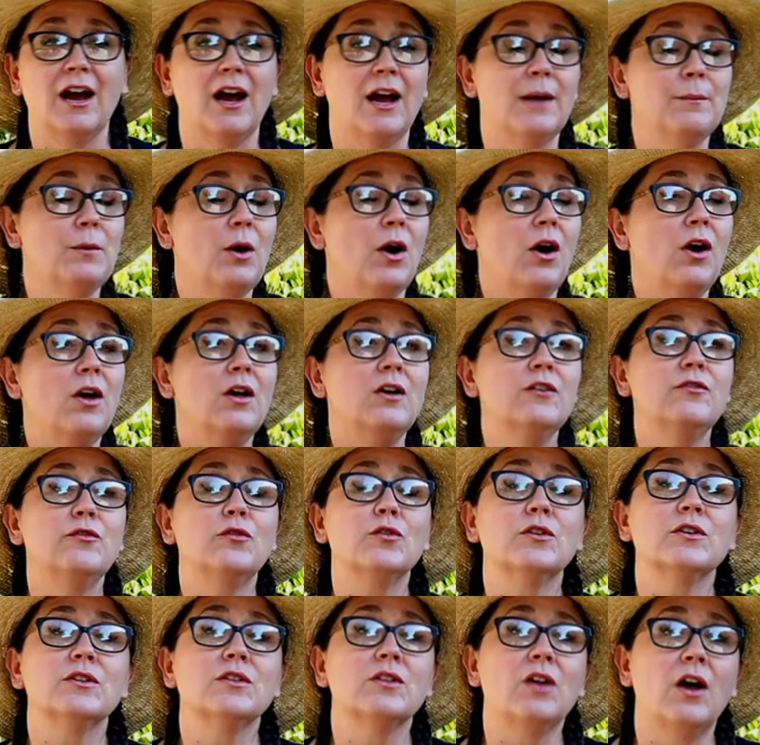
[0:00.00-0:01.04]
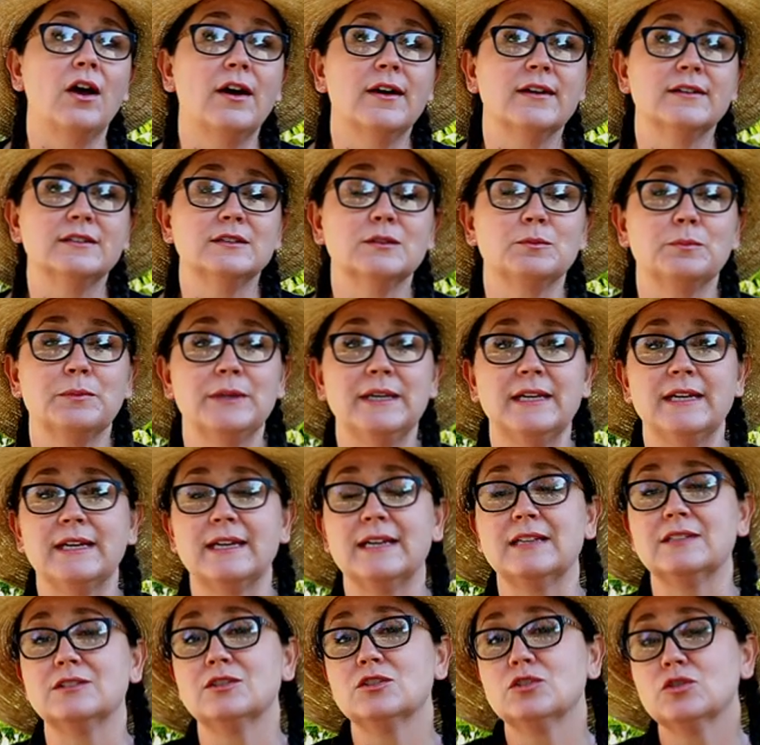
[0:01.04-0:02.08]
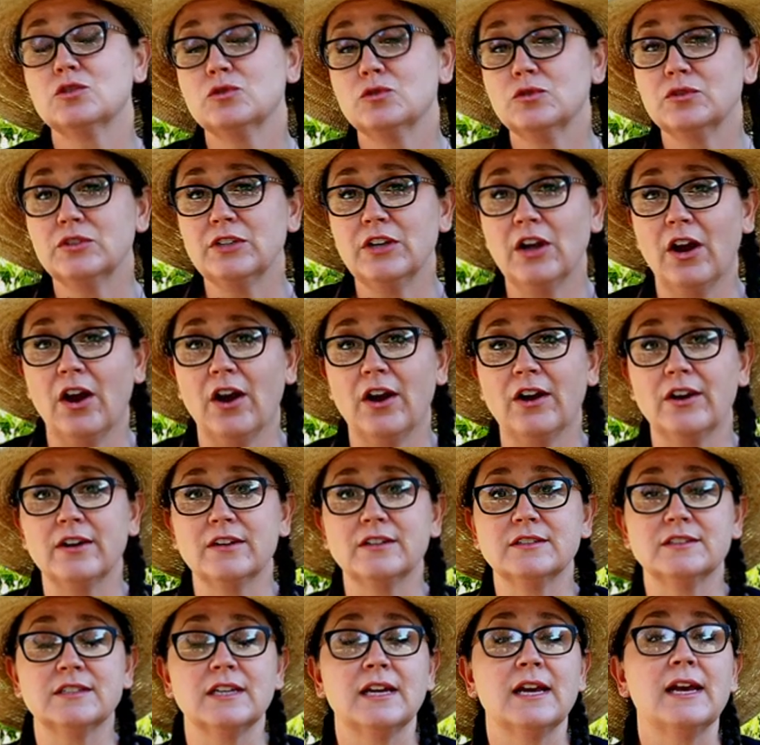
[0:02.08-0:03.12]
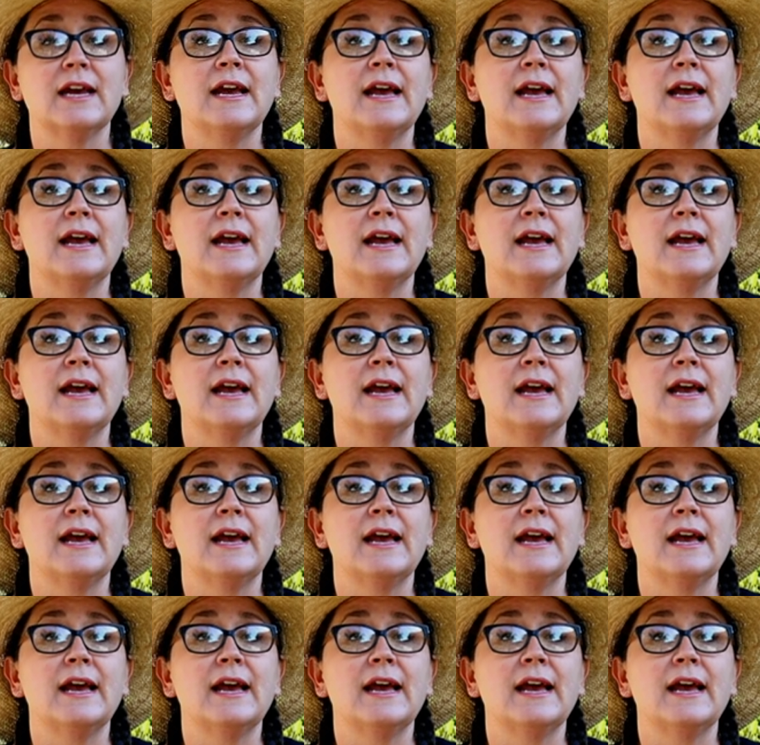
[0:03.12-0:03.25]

I'm all for lawns being in schoolyards,